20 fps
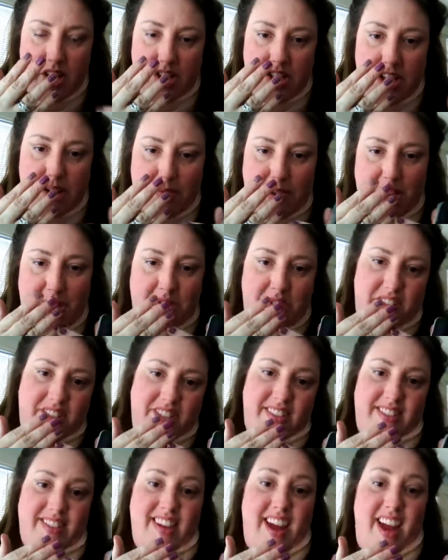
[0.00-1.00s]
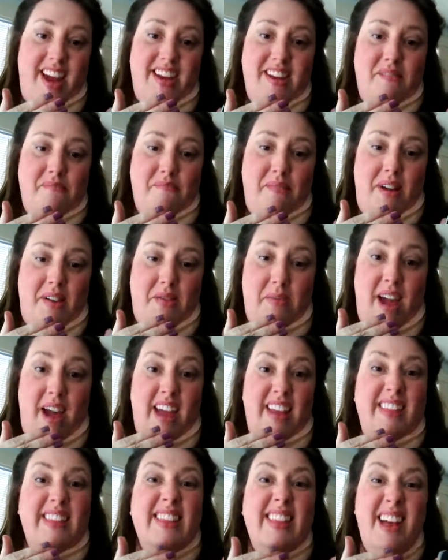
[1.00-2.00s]
Jamacure. This is tight knit, by the
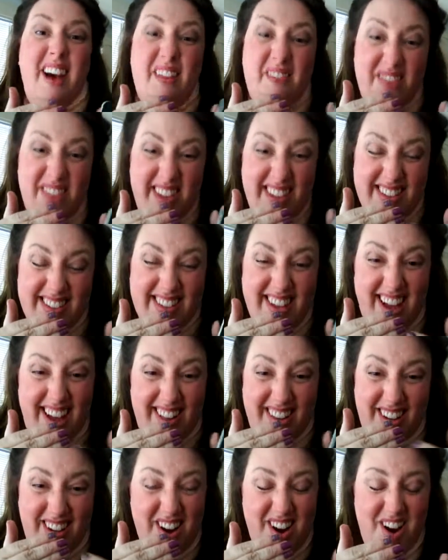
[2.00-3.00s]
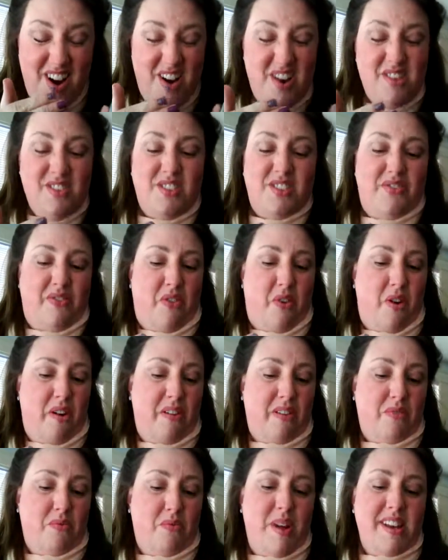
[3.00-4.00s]
way. Love these colors
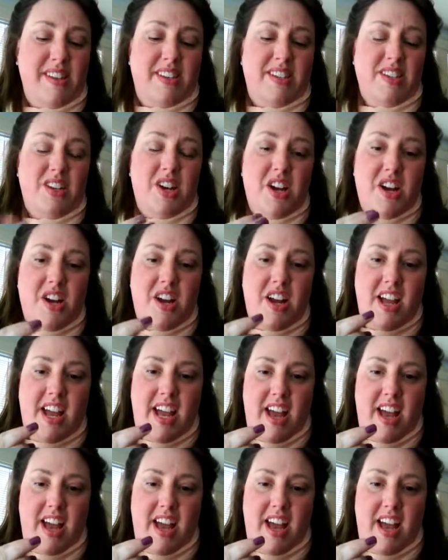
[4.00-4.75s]
for winter.